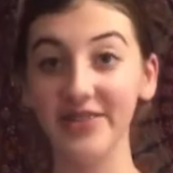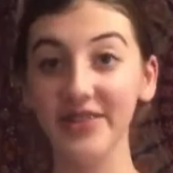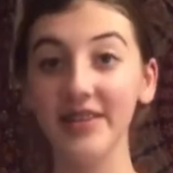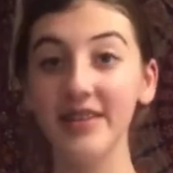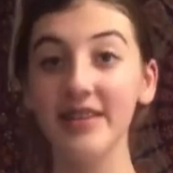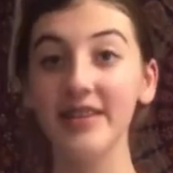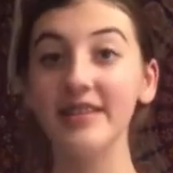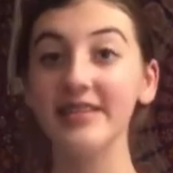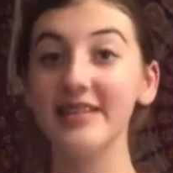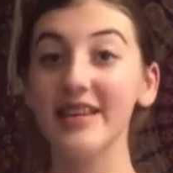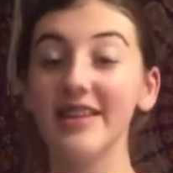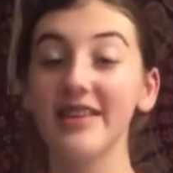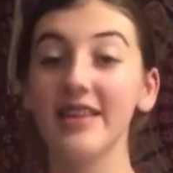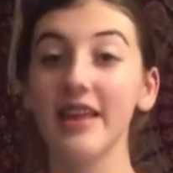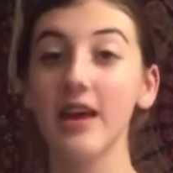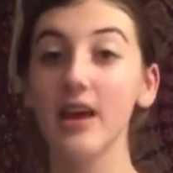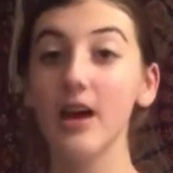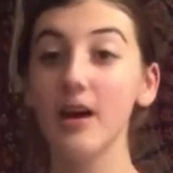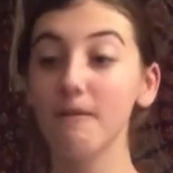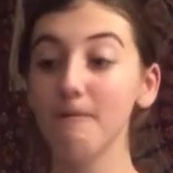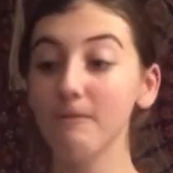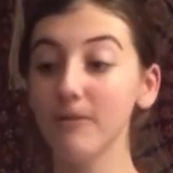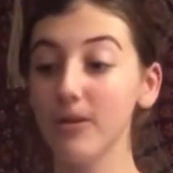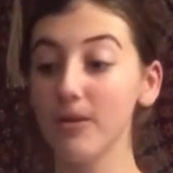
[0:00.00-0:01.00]
So today
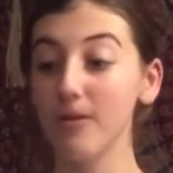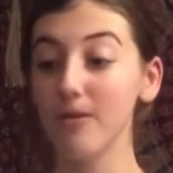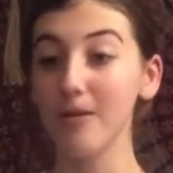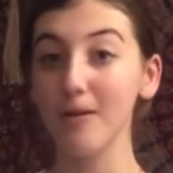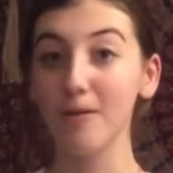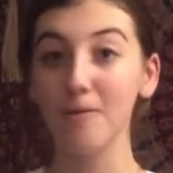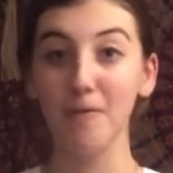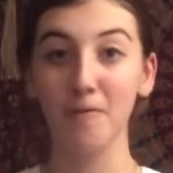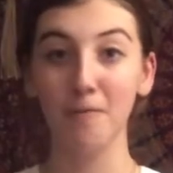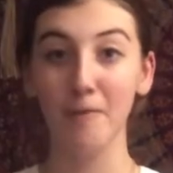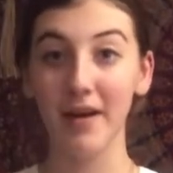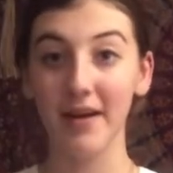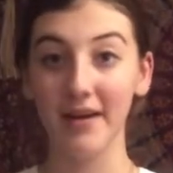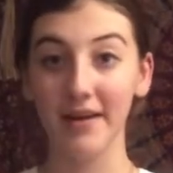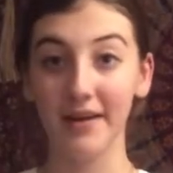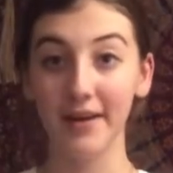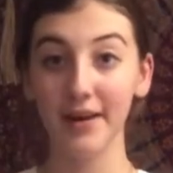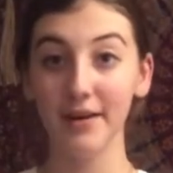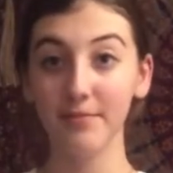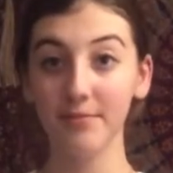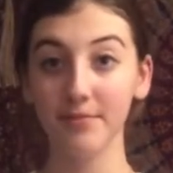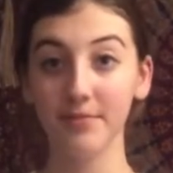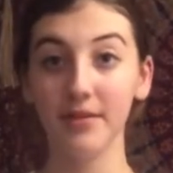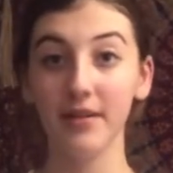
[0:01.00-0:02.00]
I'm doing my
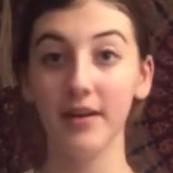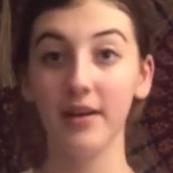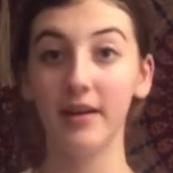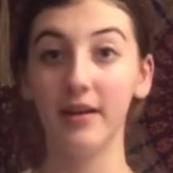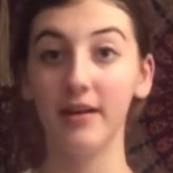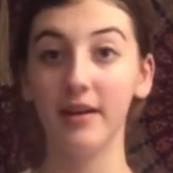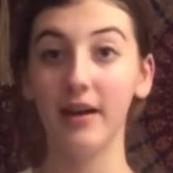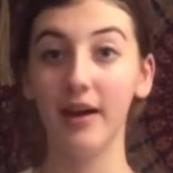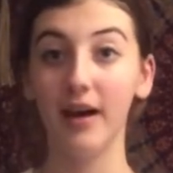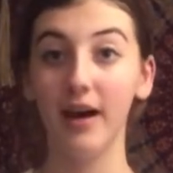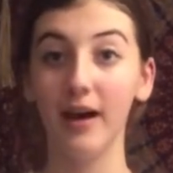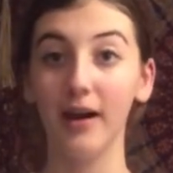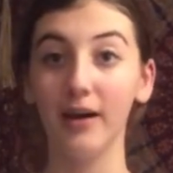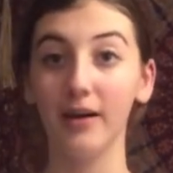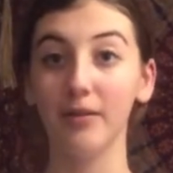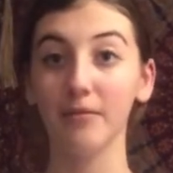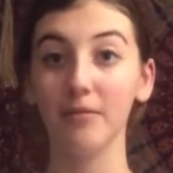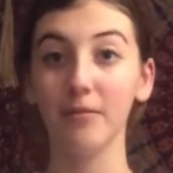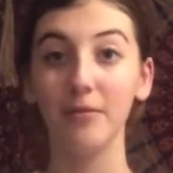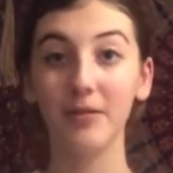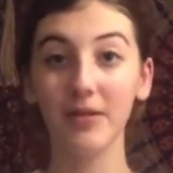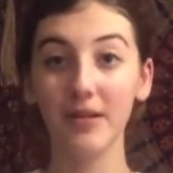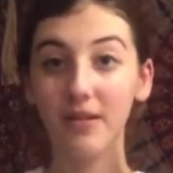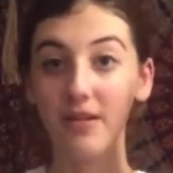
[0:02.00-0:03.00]
makeup. I
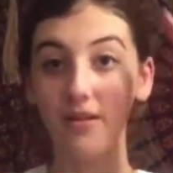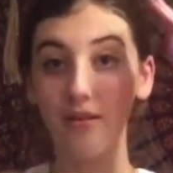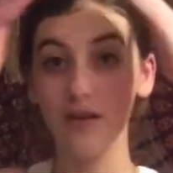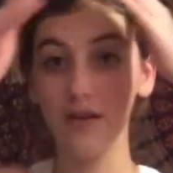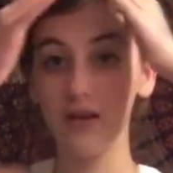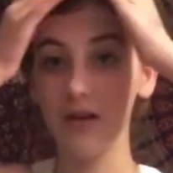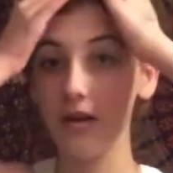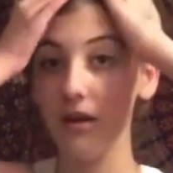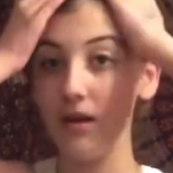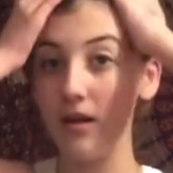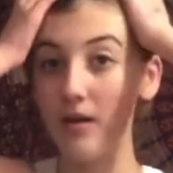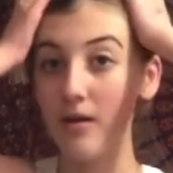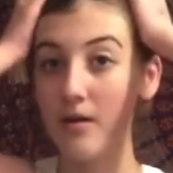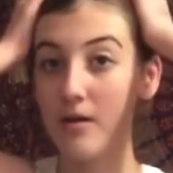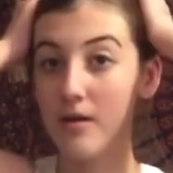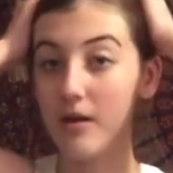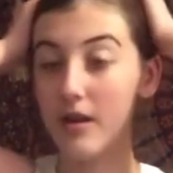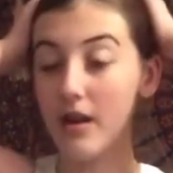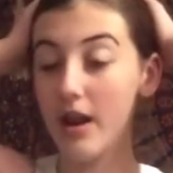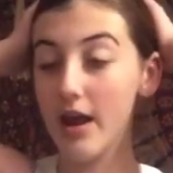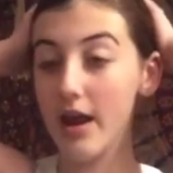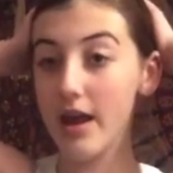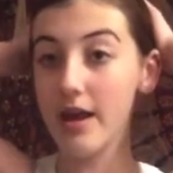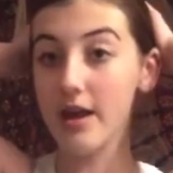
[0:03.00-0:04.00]
probably look
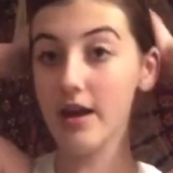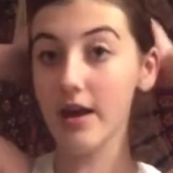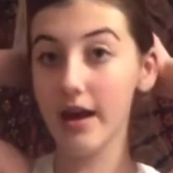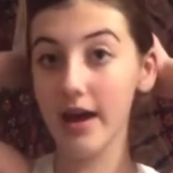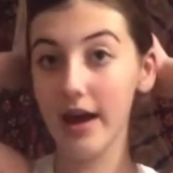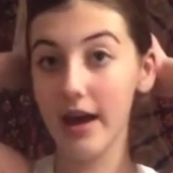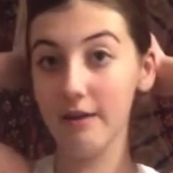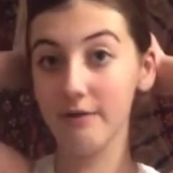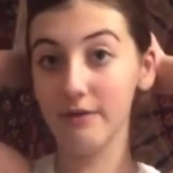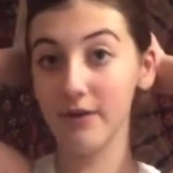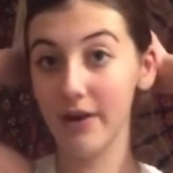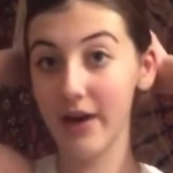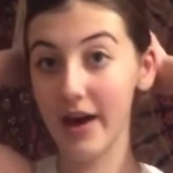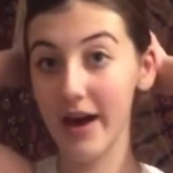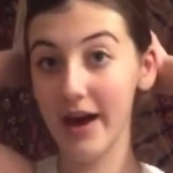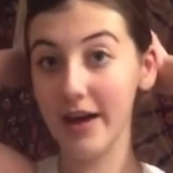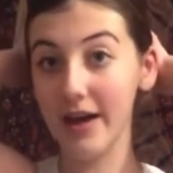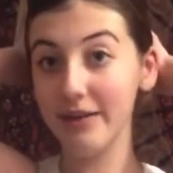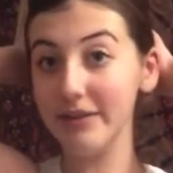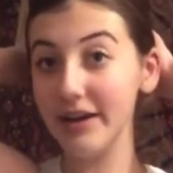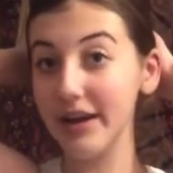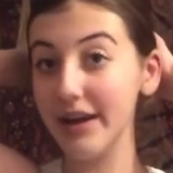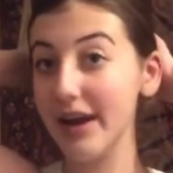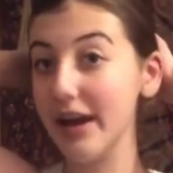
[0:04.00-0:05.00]
like I have no hair
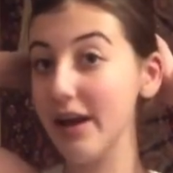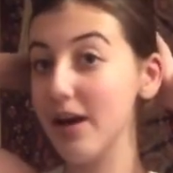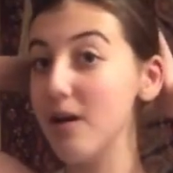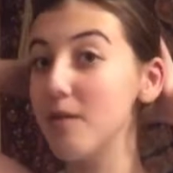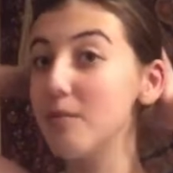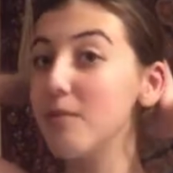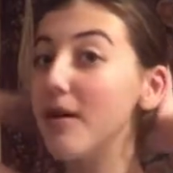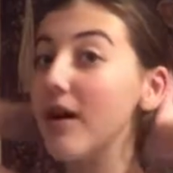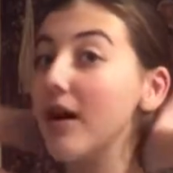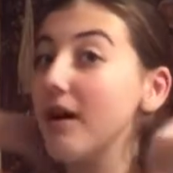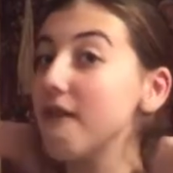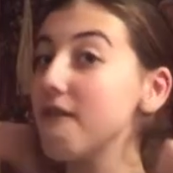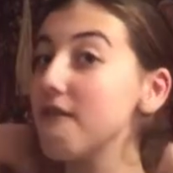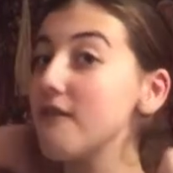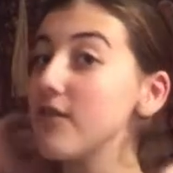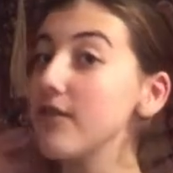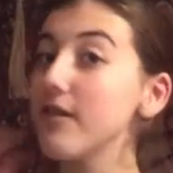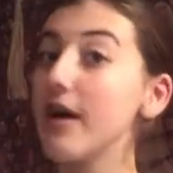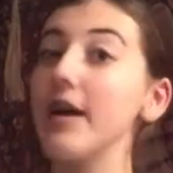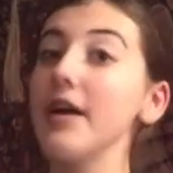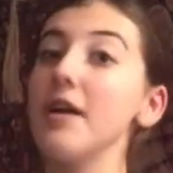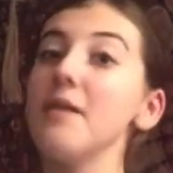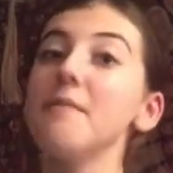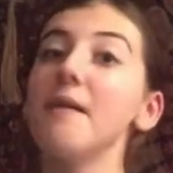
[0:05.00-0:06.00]
right now, but I've just
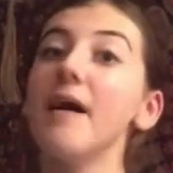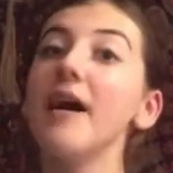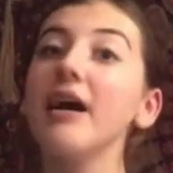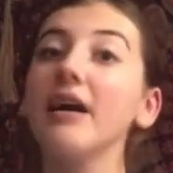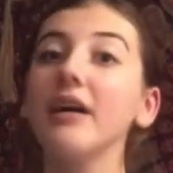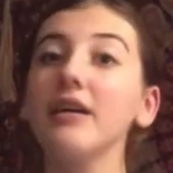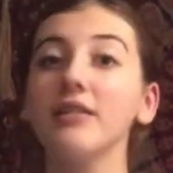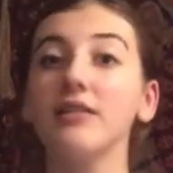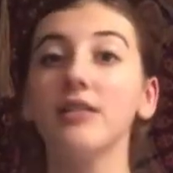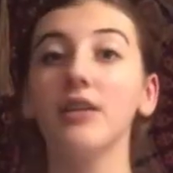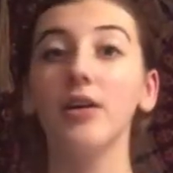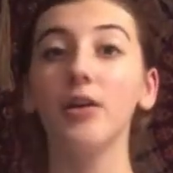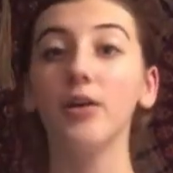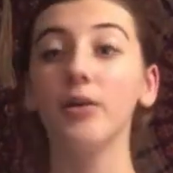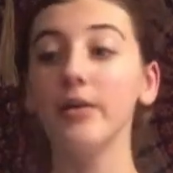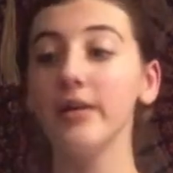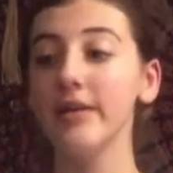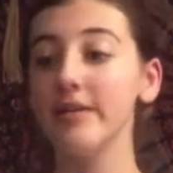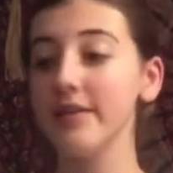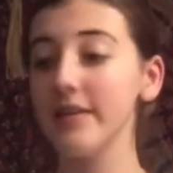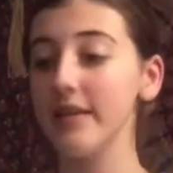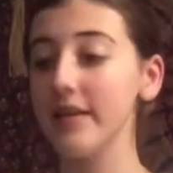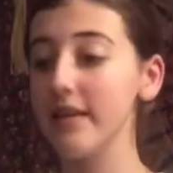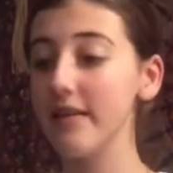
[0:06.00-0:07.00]
tied it back so
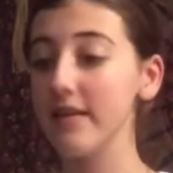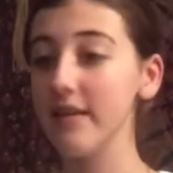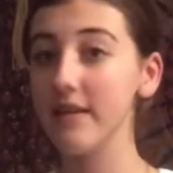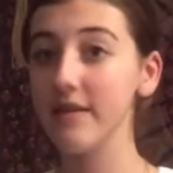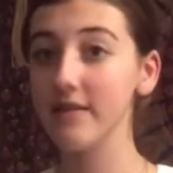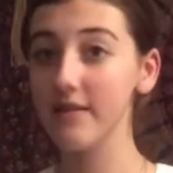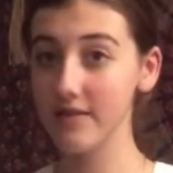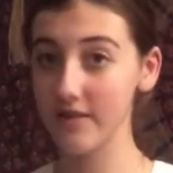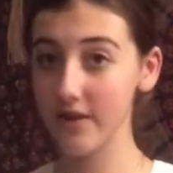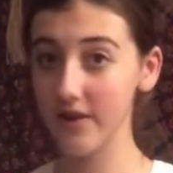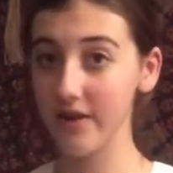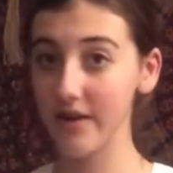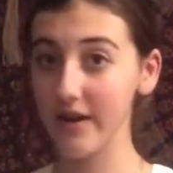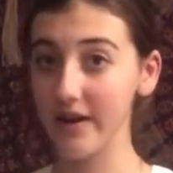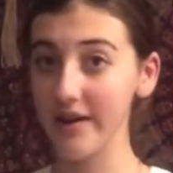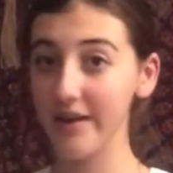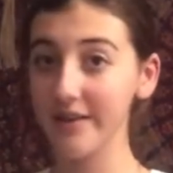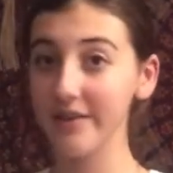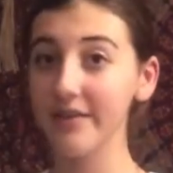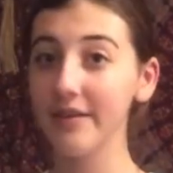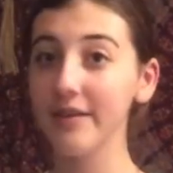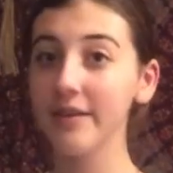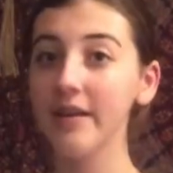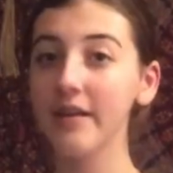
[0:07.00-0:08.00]
it's easier to show you guys.